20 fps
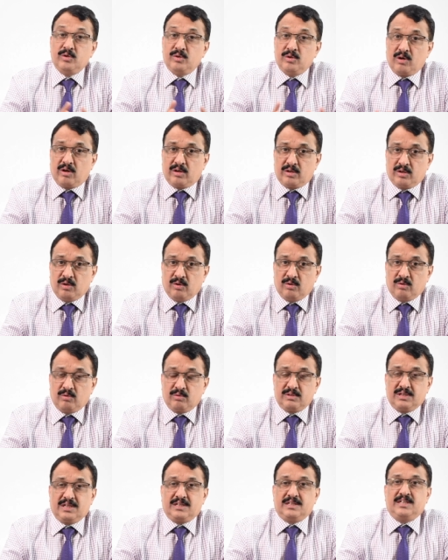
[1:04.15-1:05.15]
not know
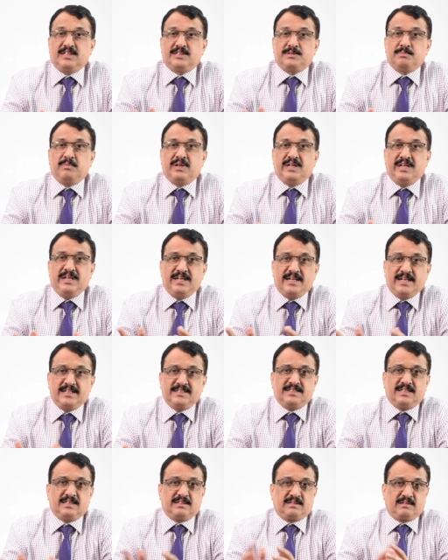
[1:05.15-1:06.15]
that this money
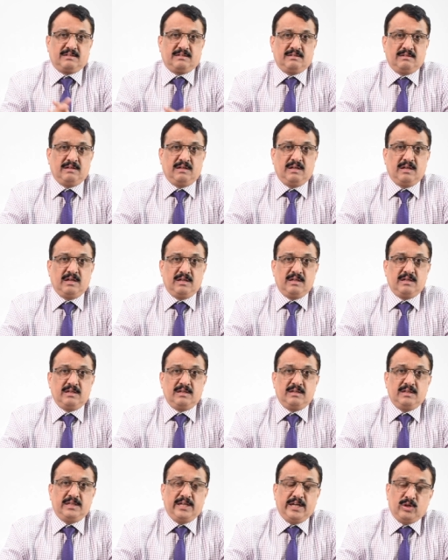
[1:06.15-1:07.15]
exists.
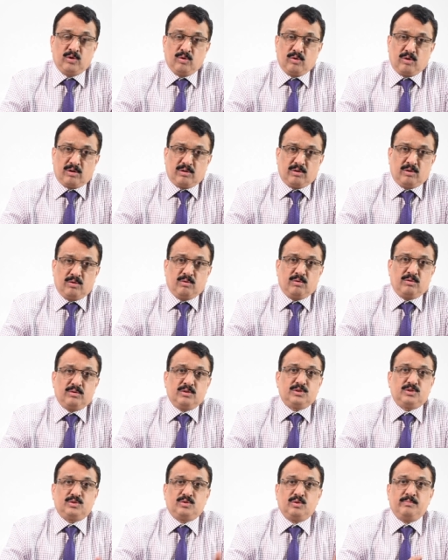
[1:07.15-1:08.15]
They do not know
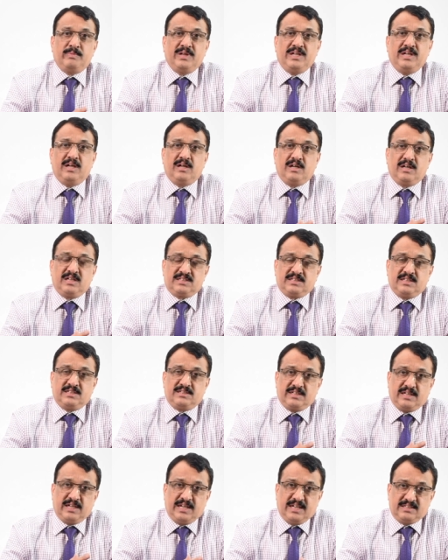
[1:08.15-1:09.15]
so many assets
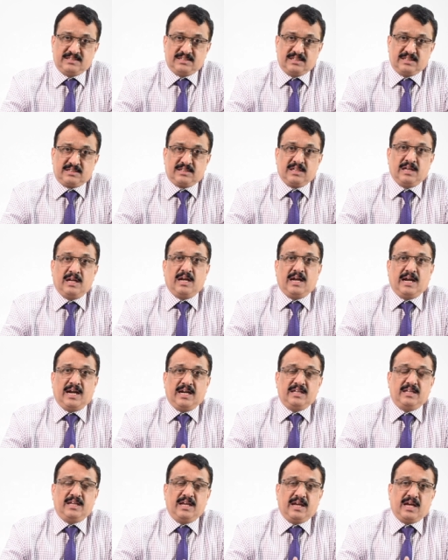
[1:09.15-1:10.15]
exist
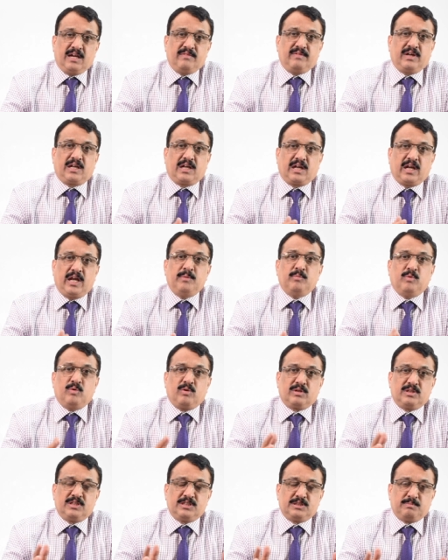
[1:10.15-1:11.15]
and they have a claim over
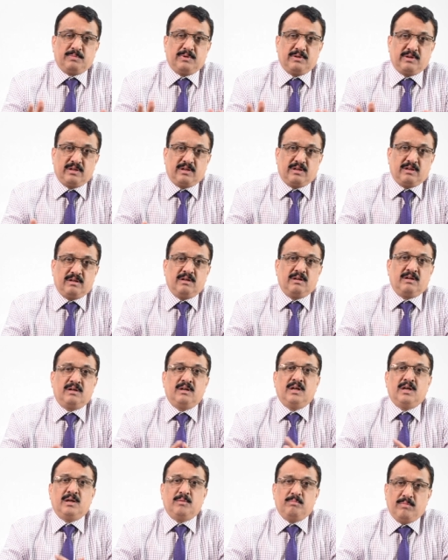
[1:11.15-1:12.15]
this particular
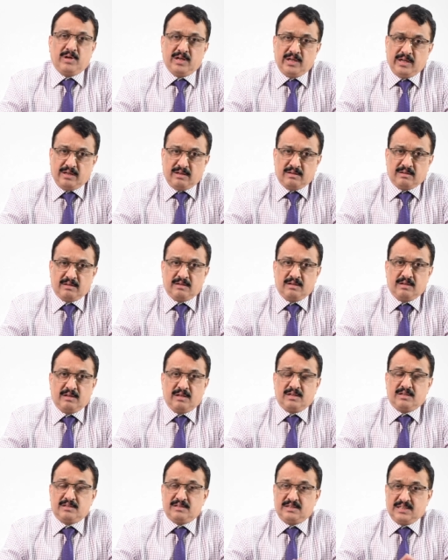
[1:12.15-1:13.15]
money.
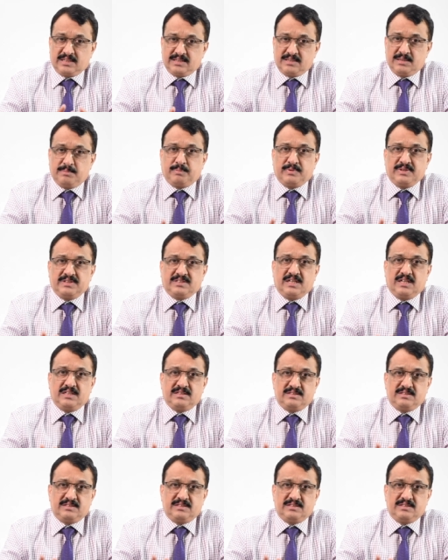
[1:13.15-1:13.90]
That's the precise